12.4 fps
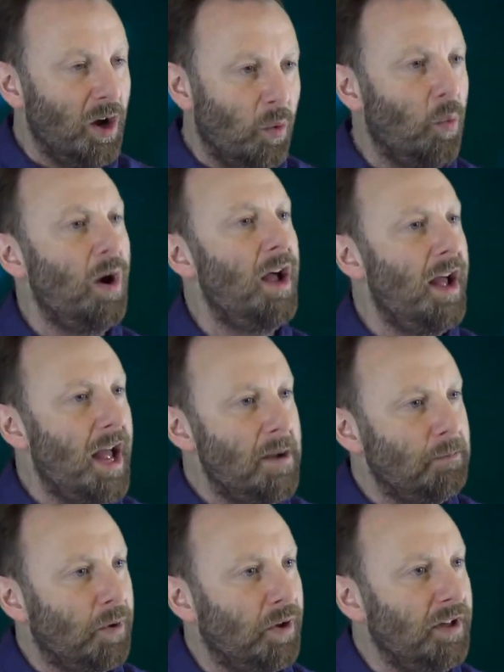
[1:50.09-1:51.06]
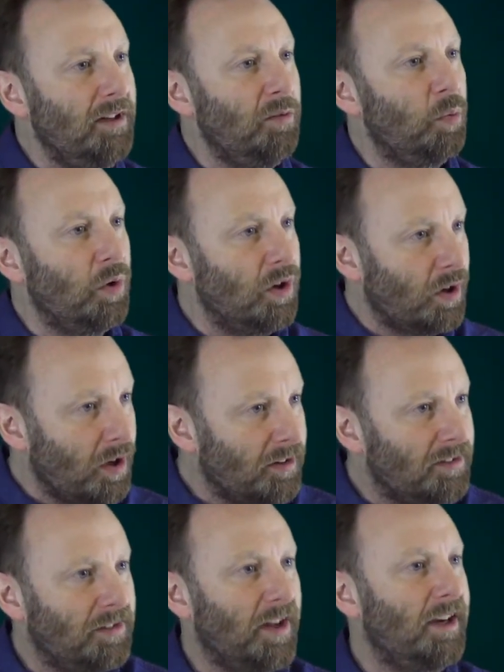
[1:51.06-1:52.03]
where employees work
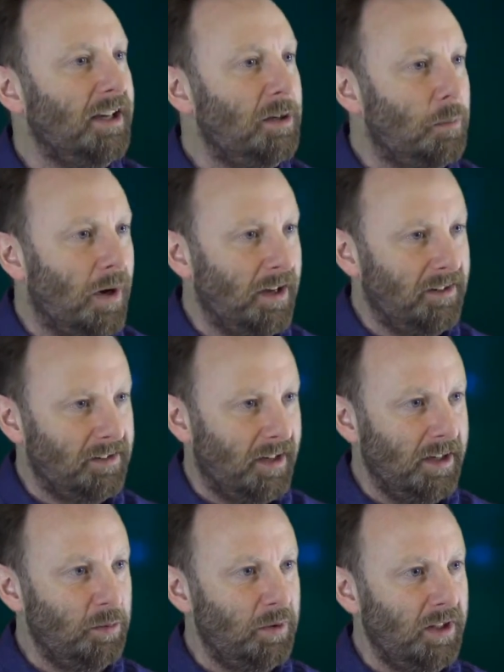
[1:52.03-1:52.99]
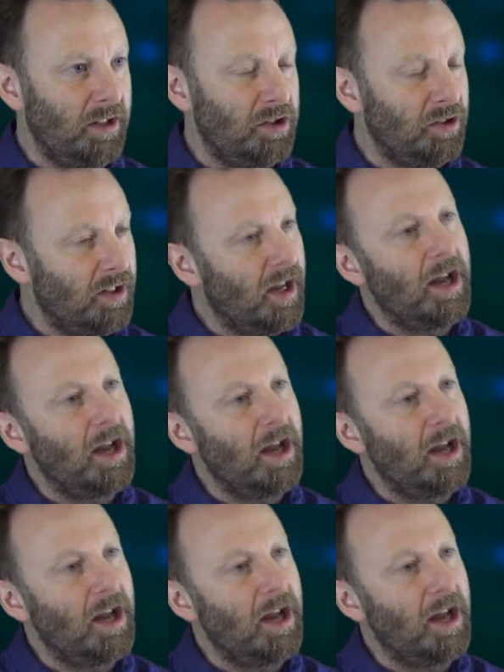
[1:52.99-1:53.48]
side by side with each other